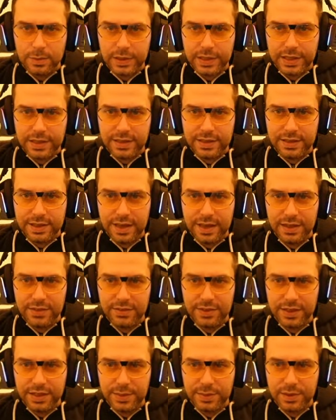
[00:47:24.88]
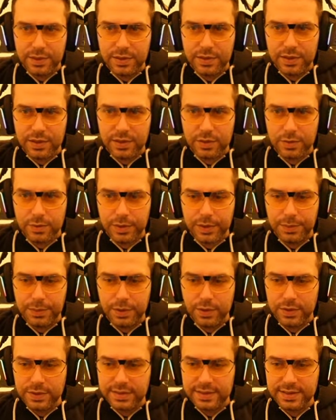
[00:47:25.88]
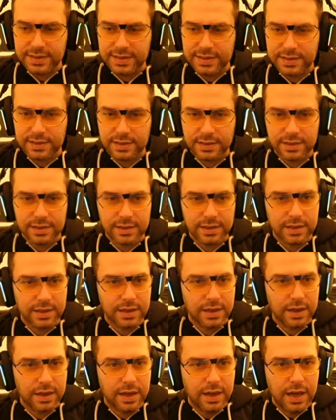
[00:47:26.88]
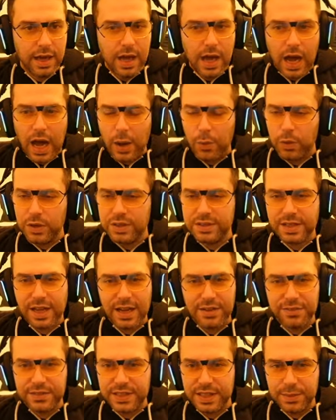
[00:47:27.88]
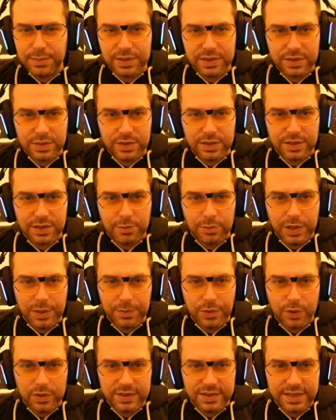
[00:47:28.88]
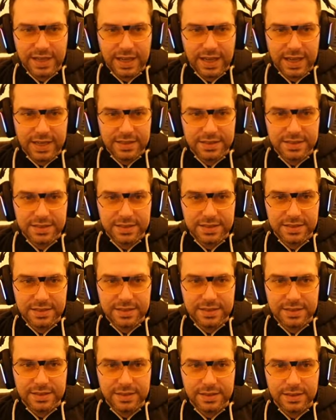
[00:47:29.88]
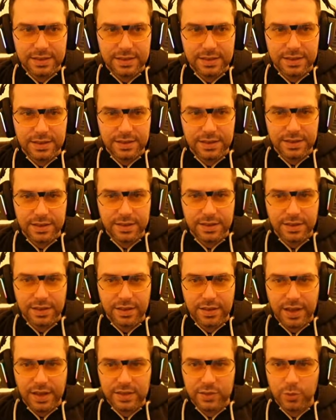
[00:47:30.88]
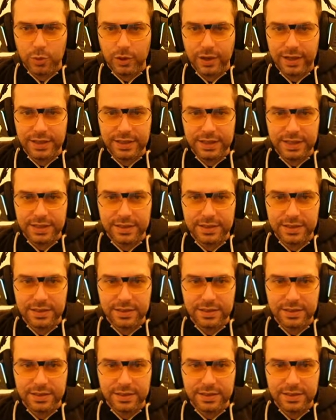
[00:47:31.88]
And dive deeper into the reports. I want to dive deep into the reports, guys. That's what I need.